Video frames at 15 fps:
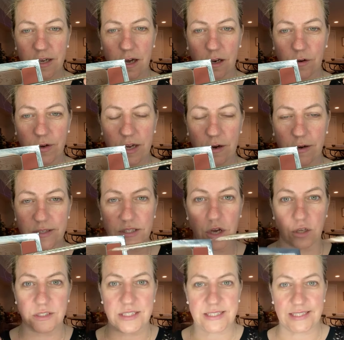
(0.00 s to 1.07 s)
color here. It's
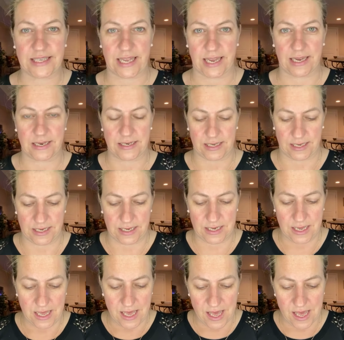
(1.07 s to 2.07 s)
called Sandy.